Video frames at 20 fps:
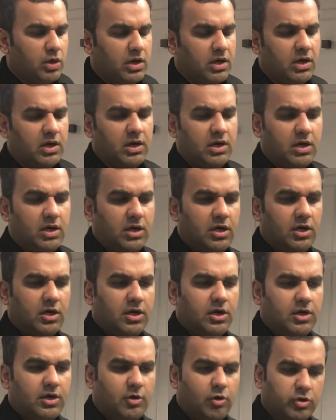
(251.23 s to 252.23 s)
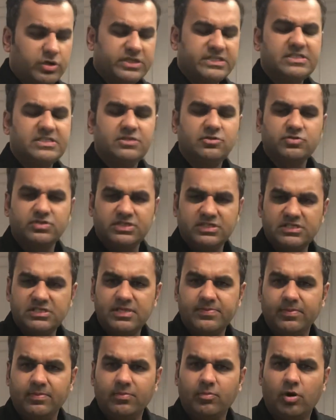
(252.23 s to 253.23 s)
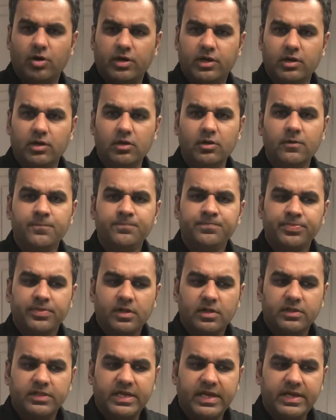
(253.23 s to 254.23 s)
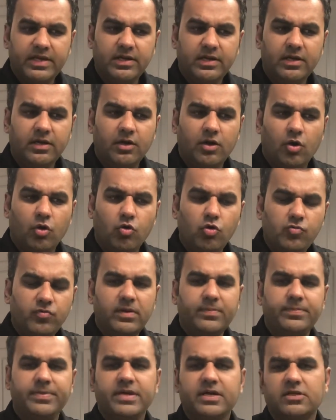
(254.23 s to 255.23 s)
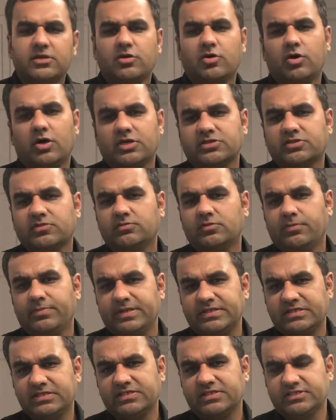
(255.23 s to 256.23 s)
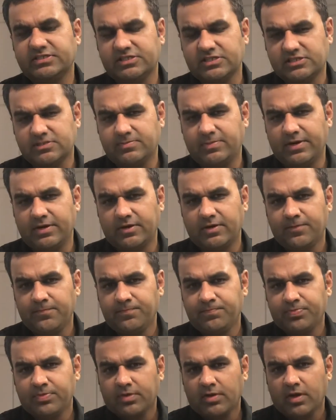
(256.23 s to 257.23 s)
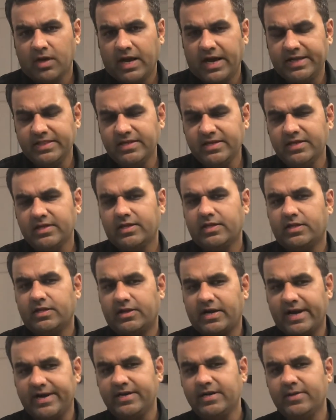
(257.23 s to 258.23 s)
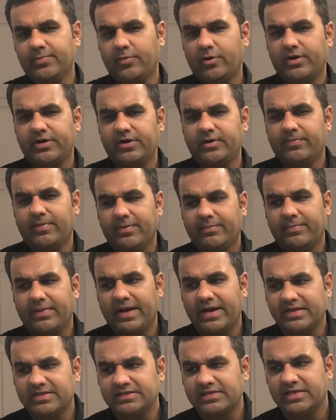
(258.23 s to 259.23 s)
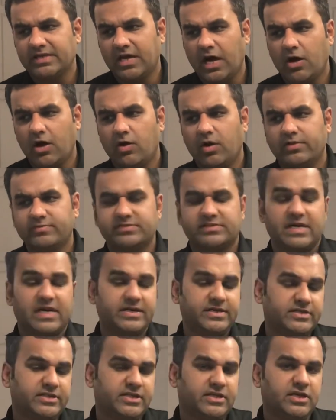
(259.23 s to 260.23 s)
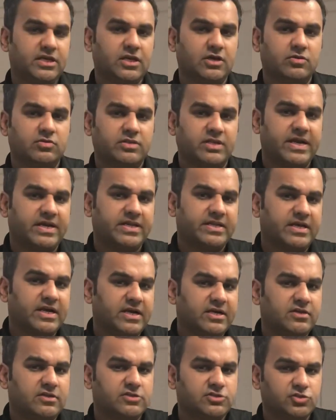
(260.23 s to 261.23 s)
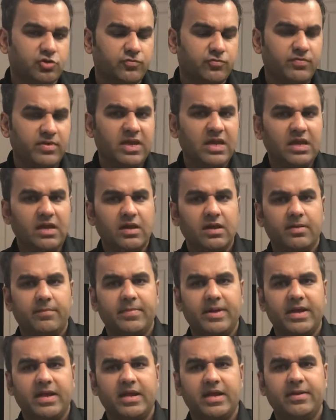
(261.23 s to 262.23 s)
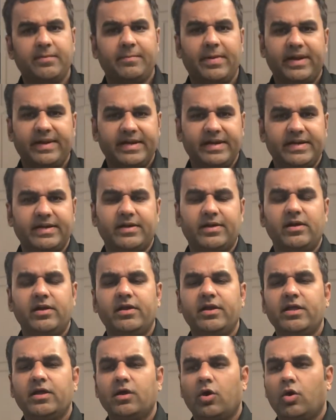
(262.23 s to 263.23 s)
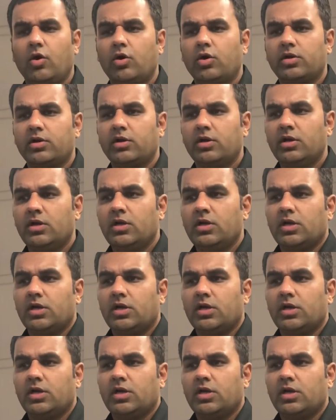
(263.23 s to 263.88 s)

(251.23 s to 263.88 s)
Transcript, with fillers: uh, OTC to CCP model, then who will bear the cost of the basis adjustment? I think rightly pointed by banks and now I've started thinking on that, that should we make it mandatorily or